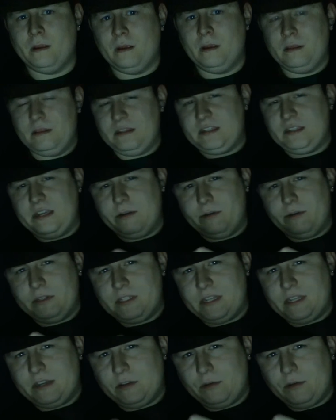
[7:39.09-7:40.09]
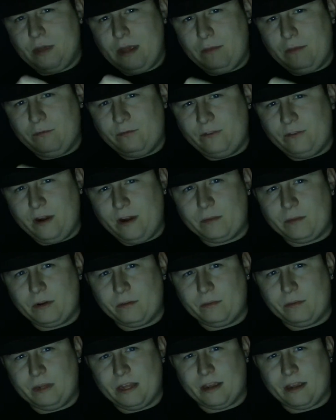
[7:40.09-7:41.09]
The secrets that you keep from your
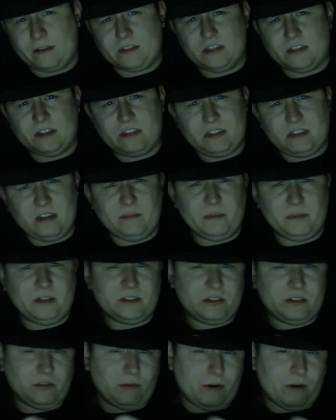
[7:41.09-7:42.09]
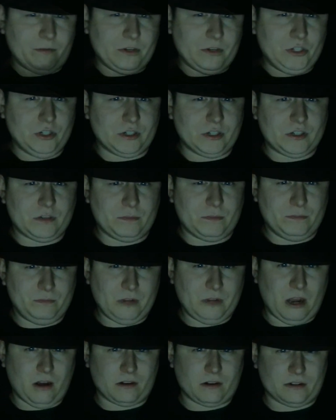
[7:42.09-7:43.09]
players is similar to what we just
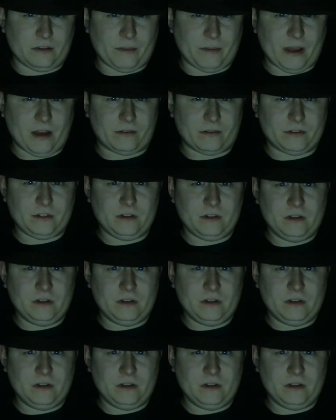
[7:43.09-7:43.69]
talked about.